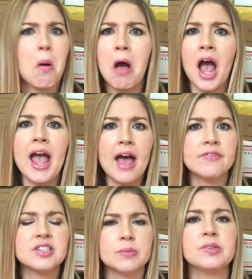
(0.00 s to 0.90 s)
I
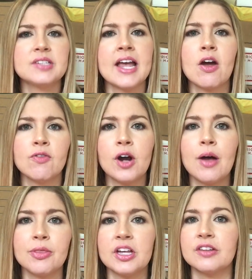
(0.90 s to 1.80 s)
have some say over
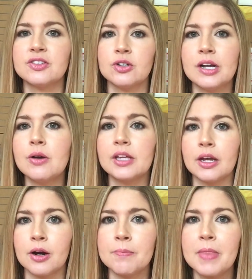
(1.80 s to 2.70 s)
how things turn out
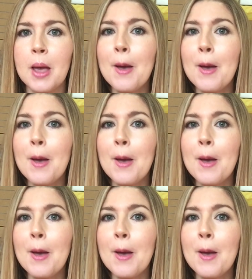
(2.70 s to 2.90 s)
here.